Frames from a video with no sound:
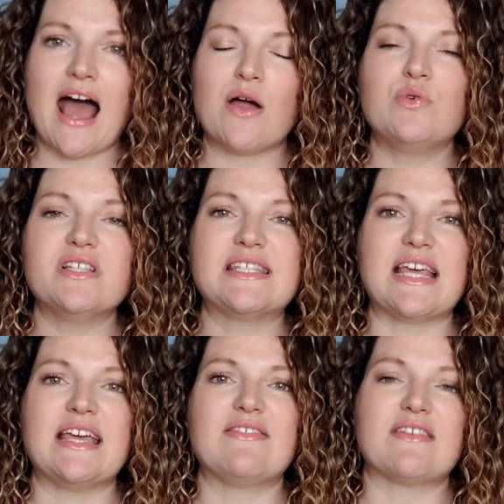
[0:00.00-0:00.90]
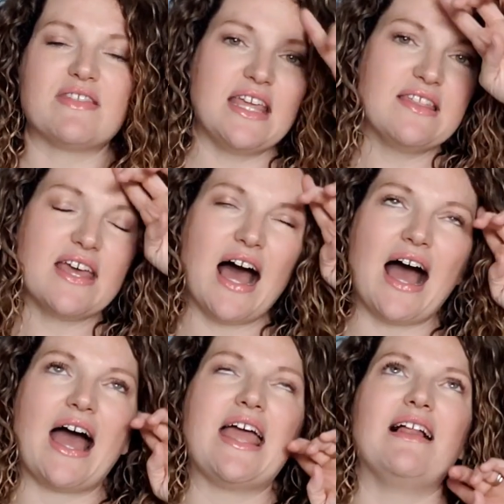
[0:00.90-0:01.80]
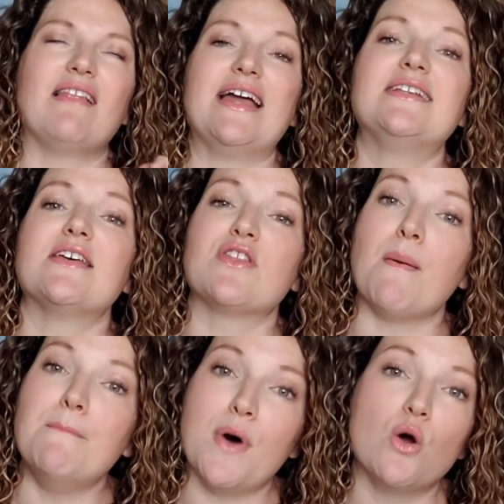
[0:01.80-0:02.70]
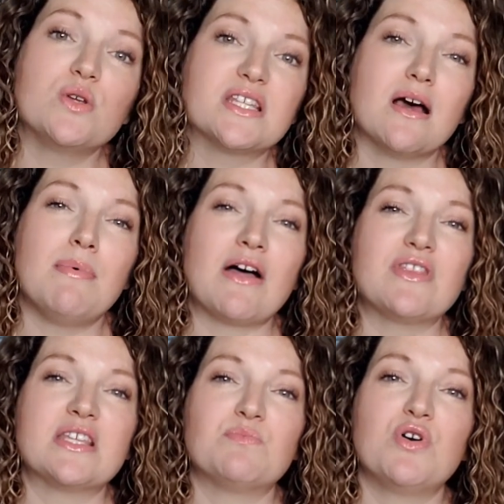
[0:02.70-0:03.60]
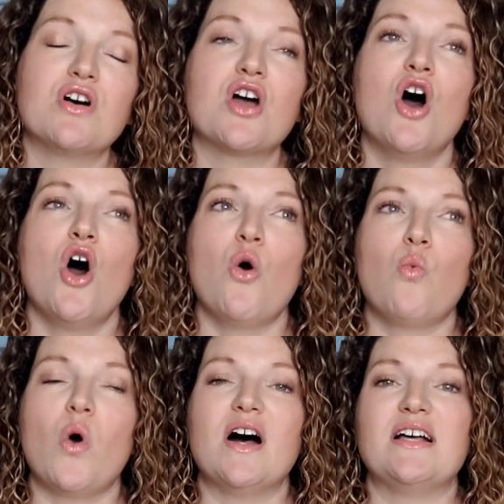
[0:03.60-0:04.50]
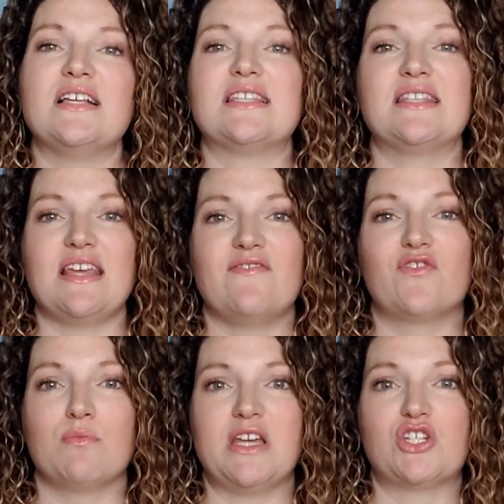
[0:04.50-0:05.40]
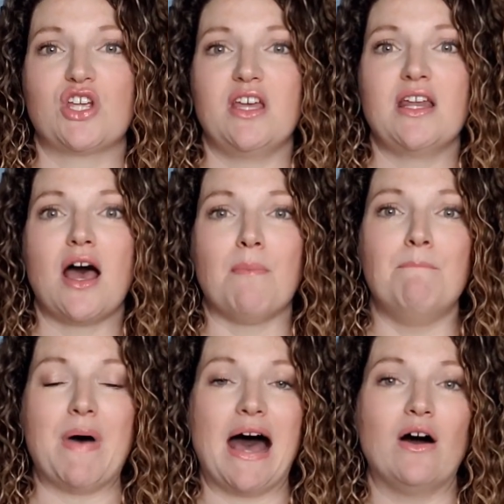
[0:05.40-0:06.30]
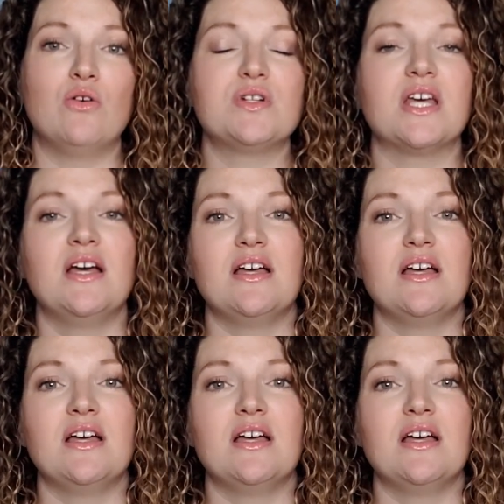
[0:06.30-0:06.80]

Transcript: I will say the thing that I liked the most about this book was the information about